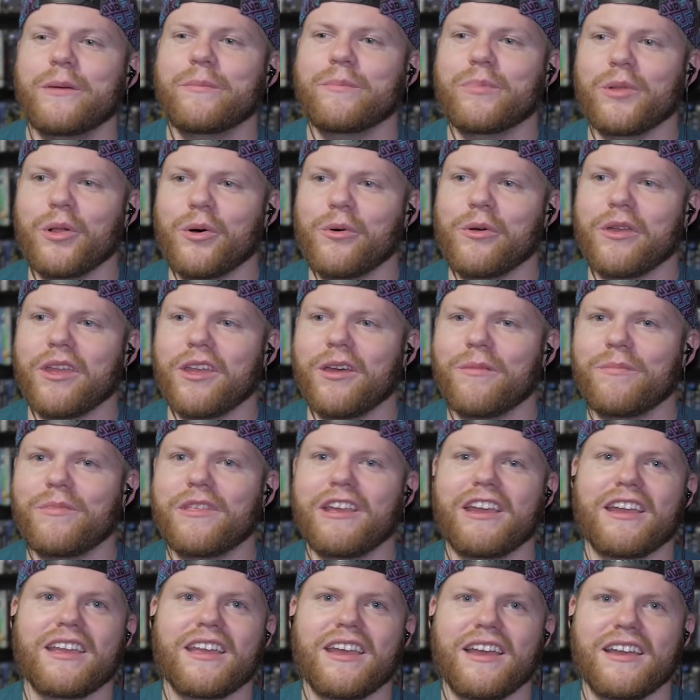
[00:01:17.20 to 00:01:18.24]
blowing up
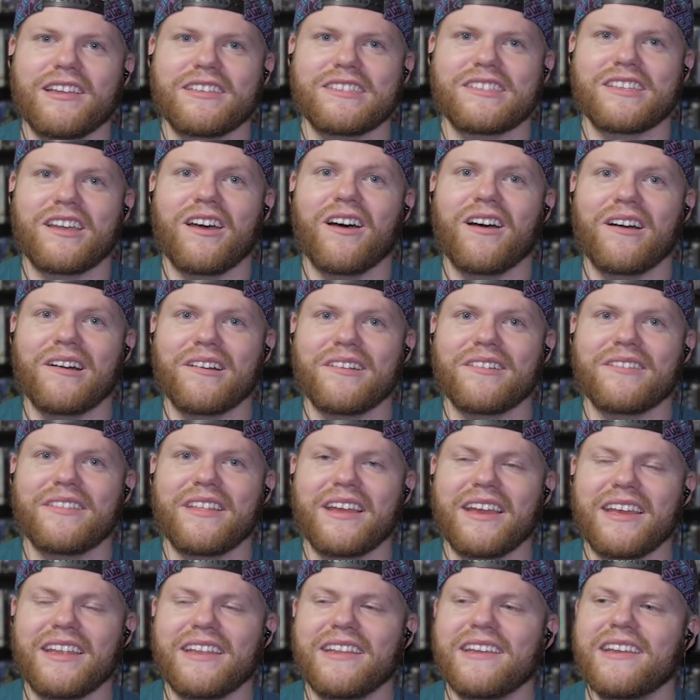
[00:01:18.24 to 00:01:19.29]
that guy's car
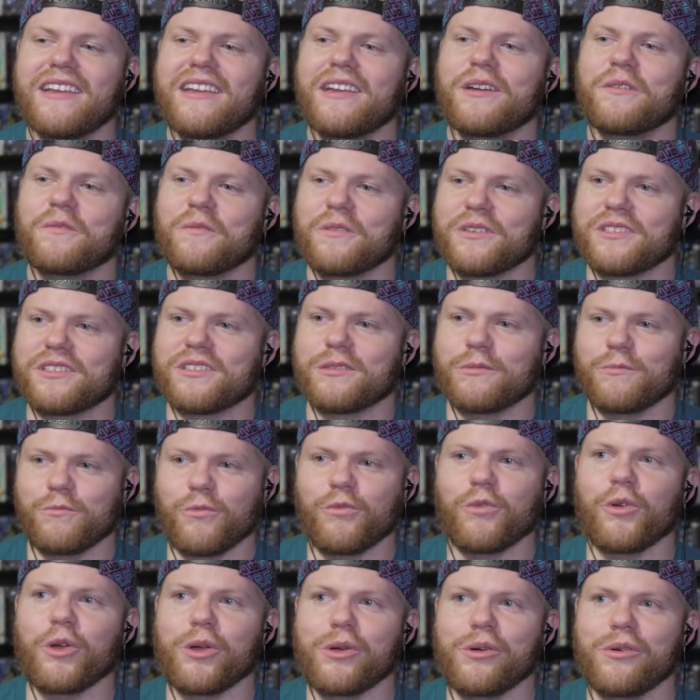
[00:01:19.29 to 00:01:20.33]
that was
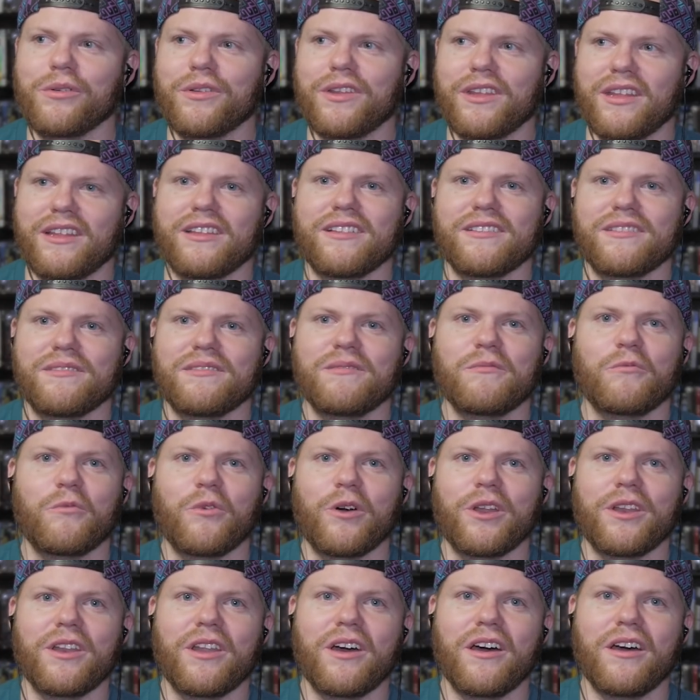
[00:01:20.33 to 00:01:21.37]
rude and
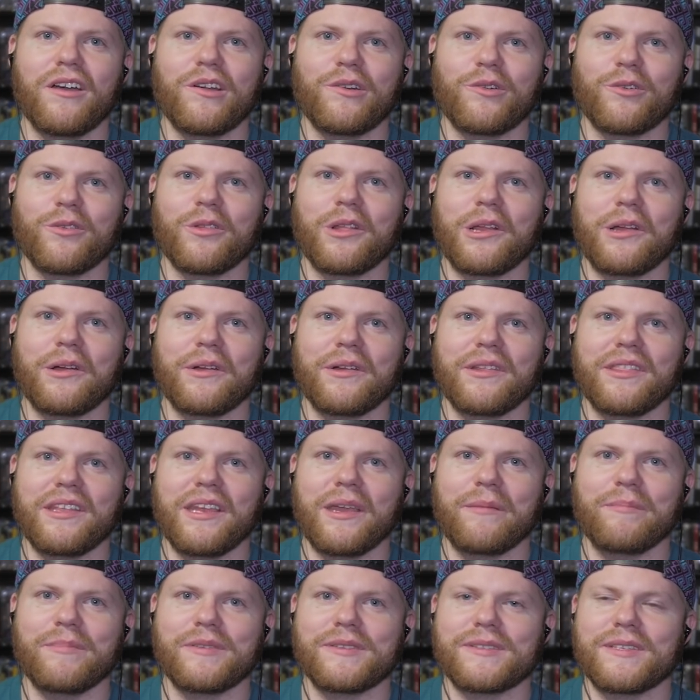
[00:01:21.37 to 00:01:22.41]
whatnot earlier in the
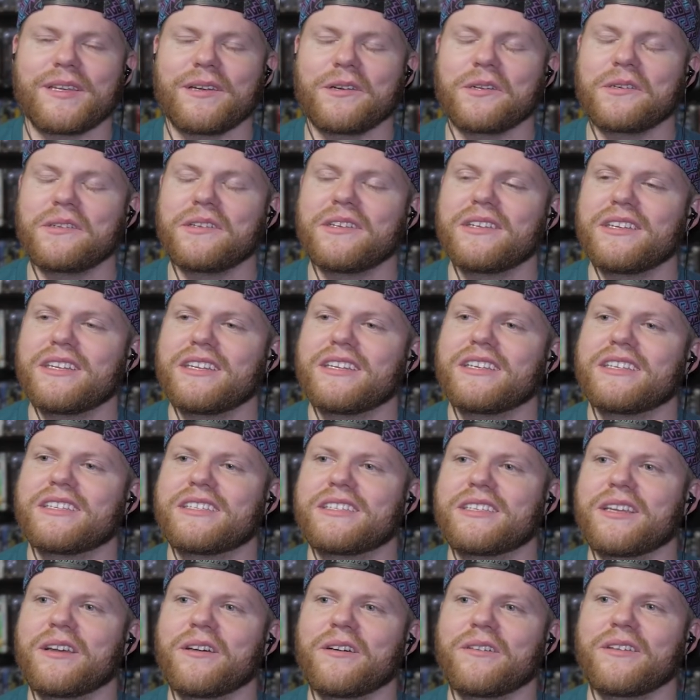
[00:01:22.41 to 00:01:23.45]
episode.
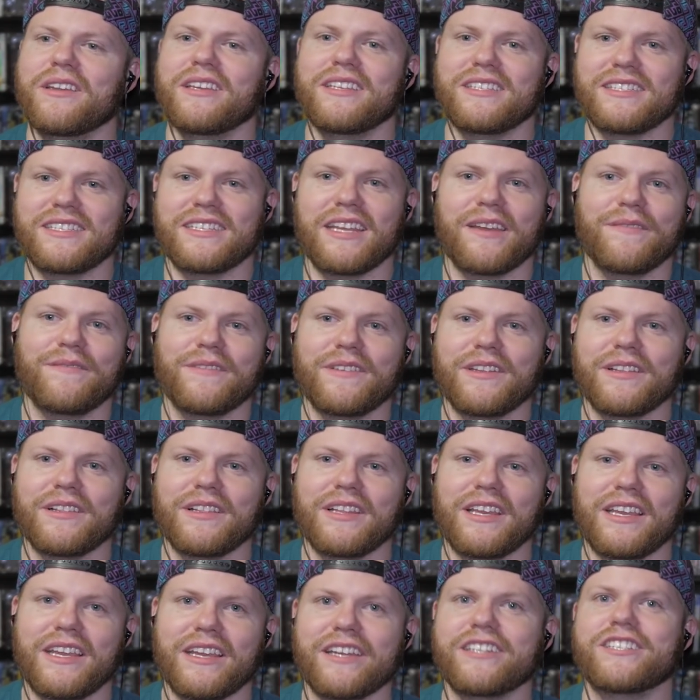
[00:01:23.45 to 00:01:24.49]
So he's
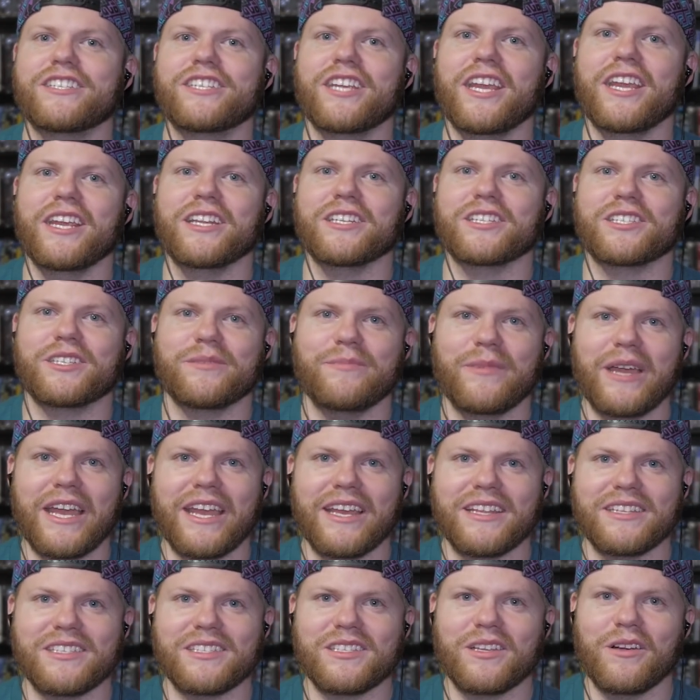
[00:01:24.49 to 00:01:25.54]
definitely a changed
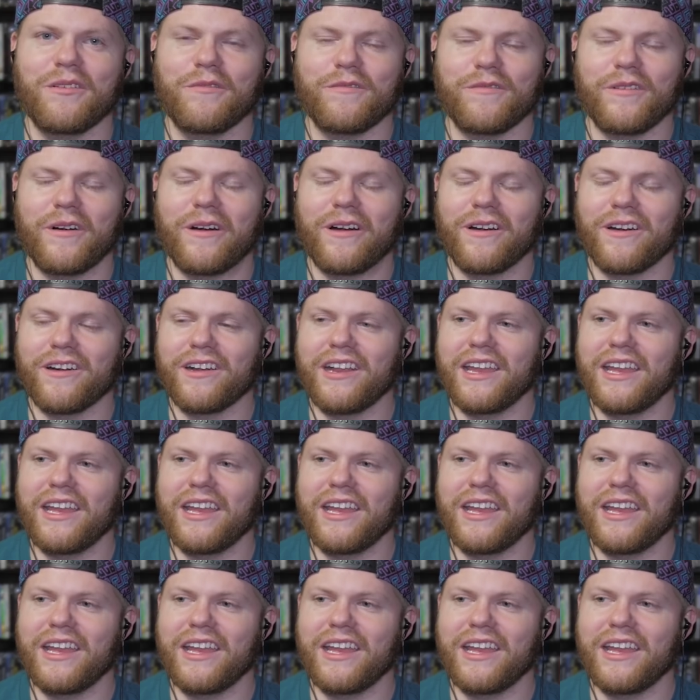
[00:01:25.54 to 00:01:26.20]
man so far.